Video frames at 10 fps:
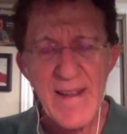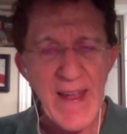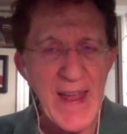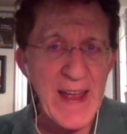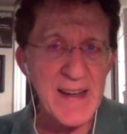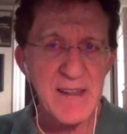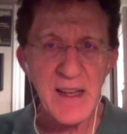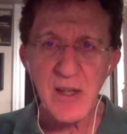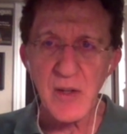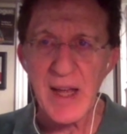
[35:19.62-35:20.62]
And,
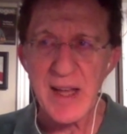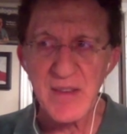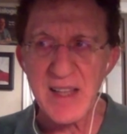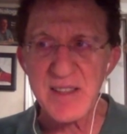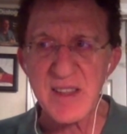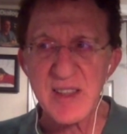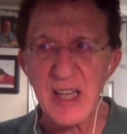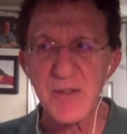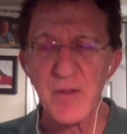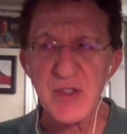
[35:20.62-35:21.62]
you know, that
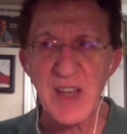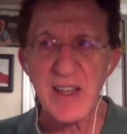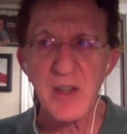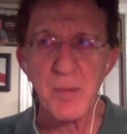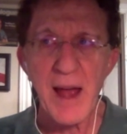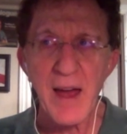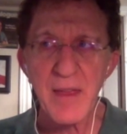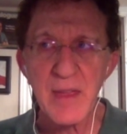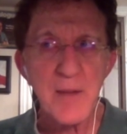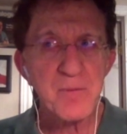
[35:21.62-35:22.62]
successful psychopath
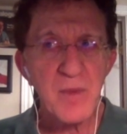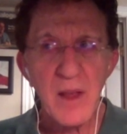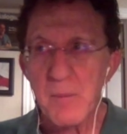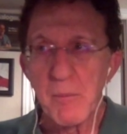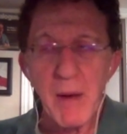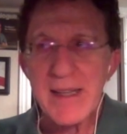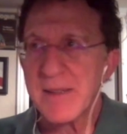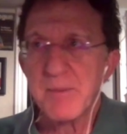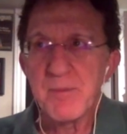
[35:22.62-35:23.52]
might